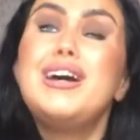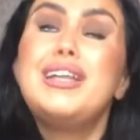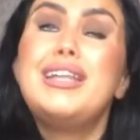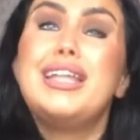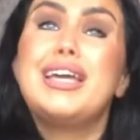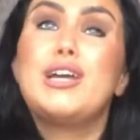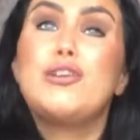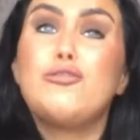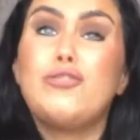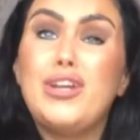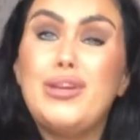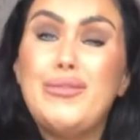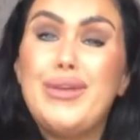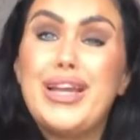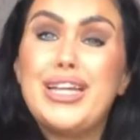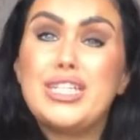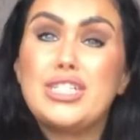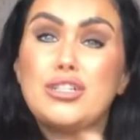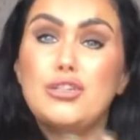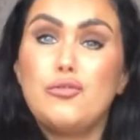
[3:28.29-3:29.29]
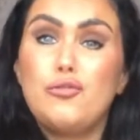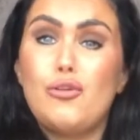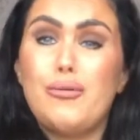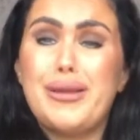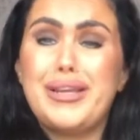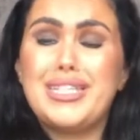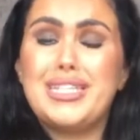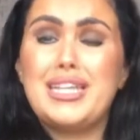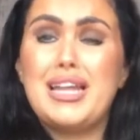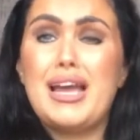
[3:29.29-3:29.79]
Like 3 weeks or 4
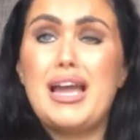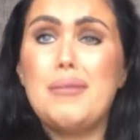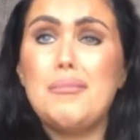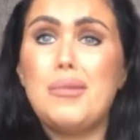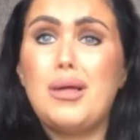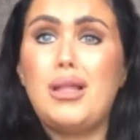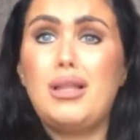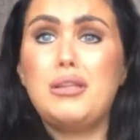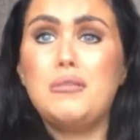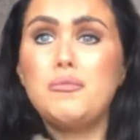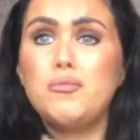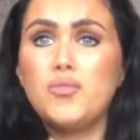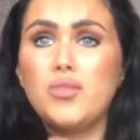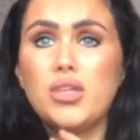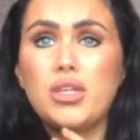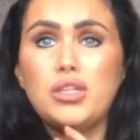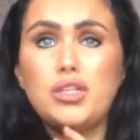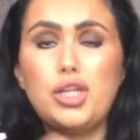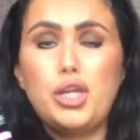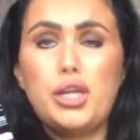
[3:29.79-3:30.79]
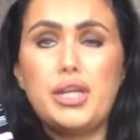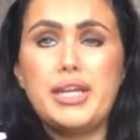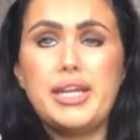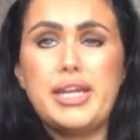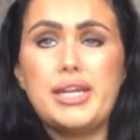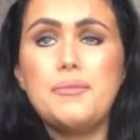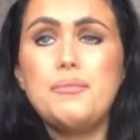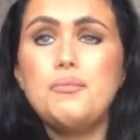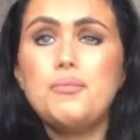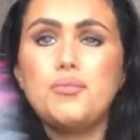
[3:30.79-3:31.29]
weeks time, I'll do it
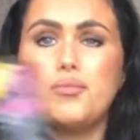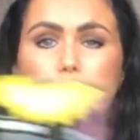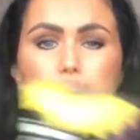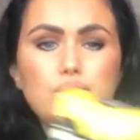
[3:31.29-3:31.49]
again.